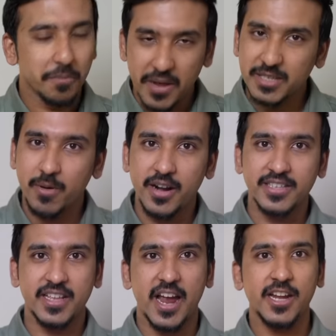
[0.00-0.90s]
The best part
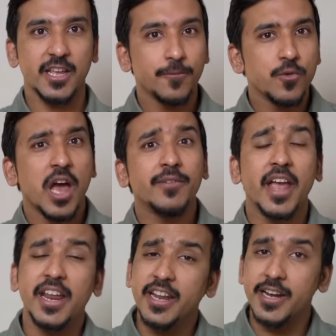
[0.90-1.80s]
is that if you have
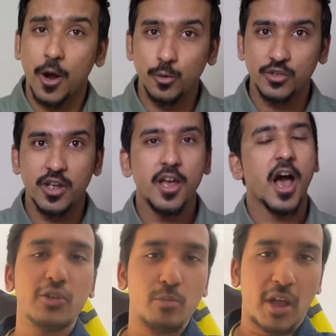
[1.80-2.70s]
any doubts,
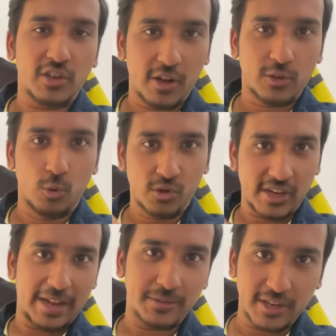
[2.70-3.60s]
I will personally
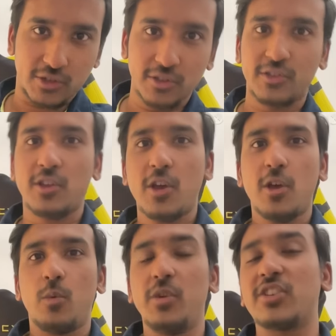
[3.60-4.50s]
talk to you during our weekly
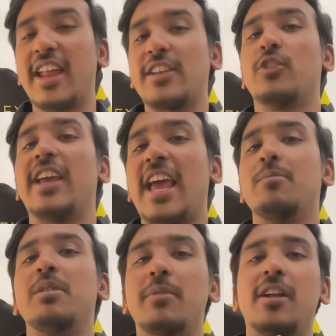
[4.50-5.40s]
live sessions to
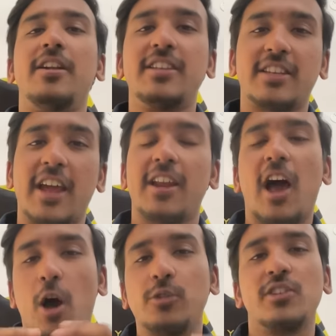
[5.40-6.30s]
help you overcome
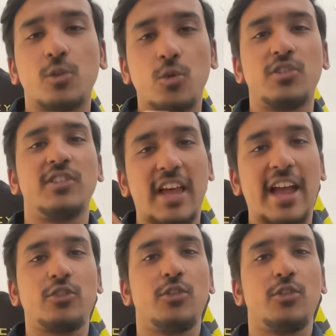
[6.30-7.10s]
every fear you have.